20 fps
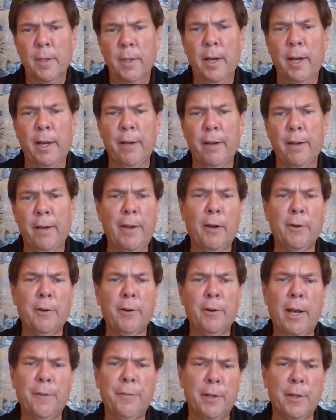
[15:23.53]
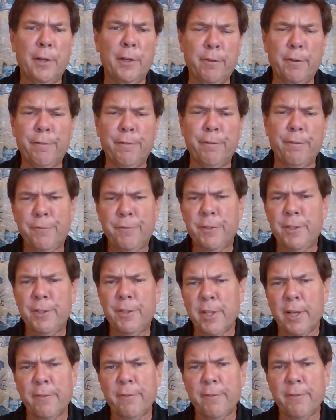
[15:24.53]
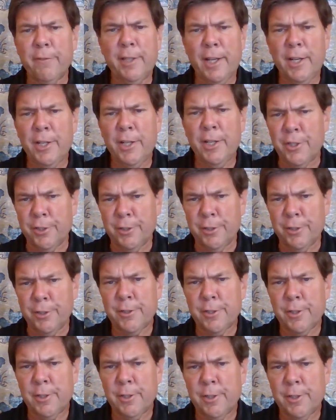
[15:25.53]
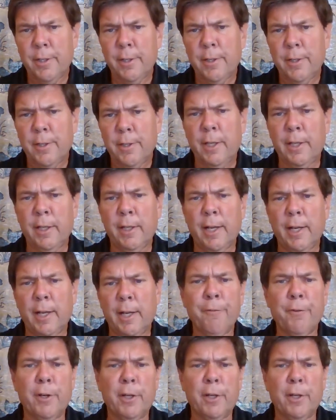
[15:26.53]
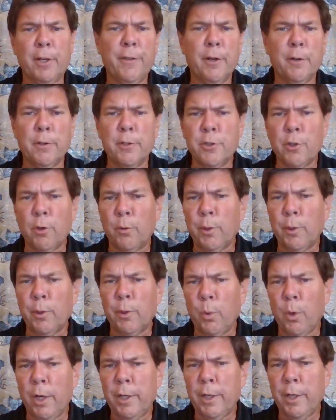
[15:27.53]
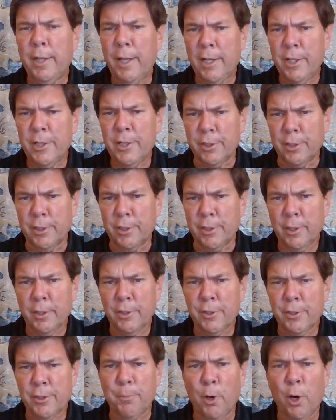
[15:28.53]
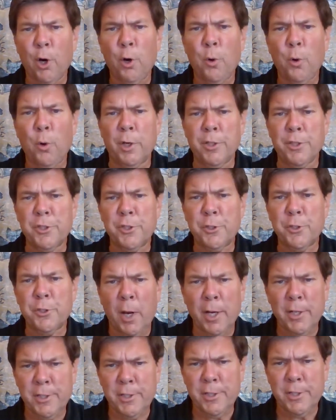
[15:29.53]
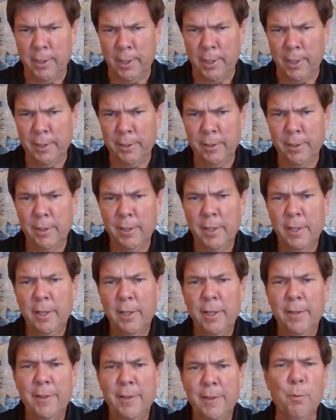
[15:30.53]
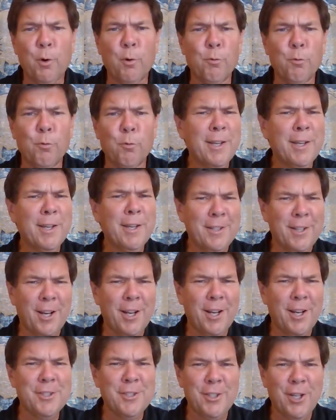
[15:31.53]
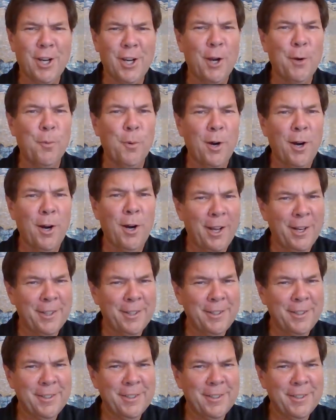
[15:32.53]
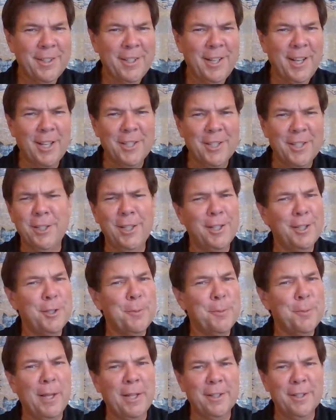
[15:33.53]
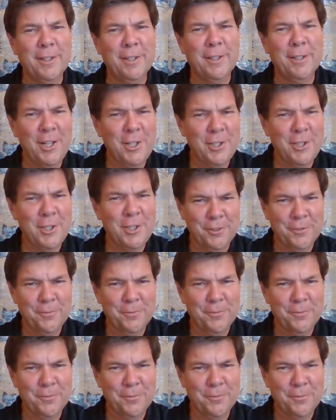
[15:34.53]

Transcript: I have found out that of the 57 nations in Africa, there is only one nation, a small one, Swaziland, that will recognize Taiwan as an independent nation.